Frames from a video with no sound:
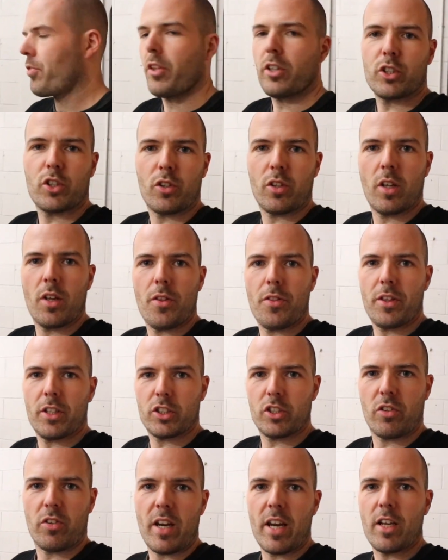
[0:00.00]
there's,
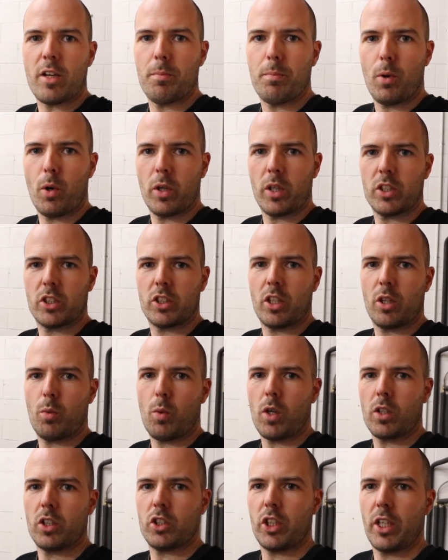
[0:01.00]
there's three components to the
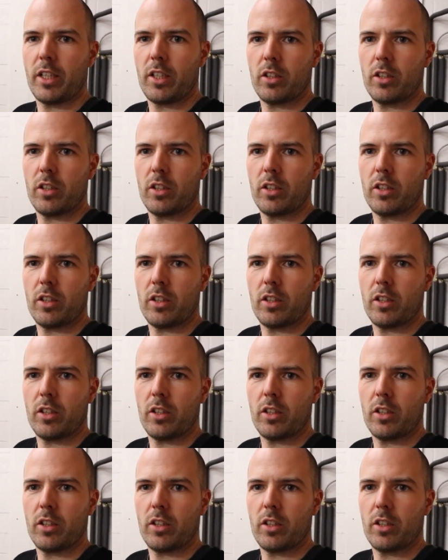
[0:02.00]
water jet